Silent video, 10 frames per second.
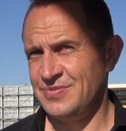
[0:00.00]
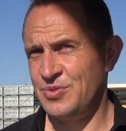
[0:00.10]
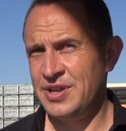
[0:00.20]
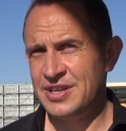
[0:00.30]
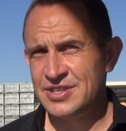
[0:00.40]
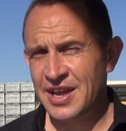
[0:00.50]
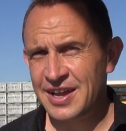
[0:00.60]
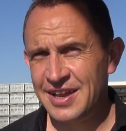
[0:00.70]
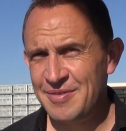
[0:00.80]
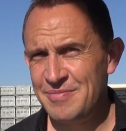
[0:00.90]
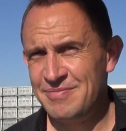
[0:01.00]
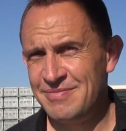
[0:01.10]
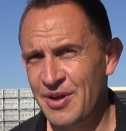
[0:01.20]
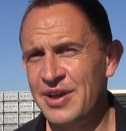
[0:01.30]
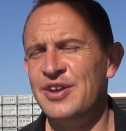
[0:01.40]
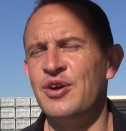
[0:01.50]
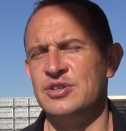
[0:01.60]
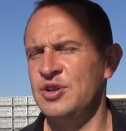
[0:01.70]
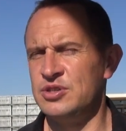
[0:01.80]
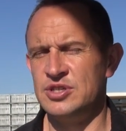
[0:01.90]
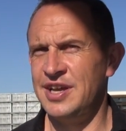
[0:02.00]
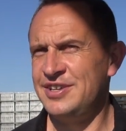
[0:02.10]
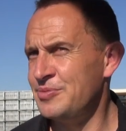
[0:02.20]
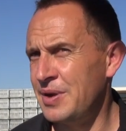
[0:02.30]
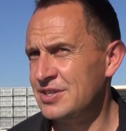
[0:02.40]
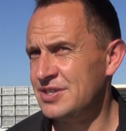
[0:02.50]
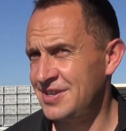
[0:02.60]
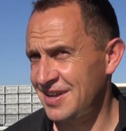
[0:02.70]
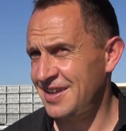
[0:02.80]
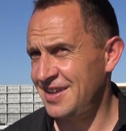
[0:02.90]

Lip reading: What are you saying there? Oh, yeah, not to say too much, is it?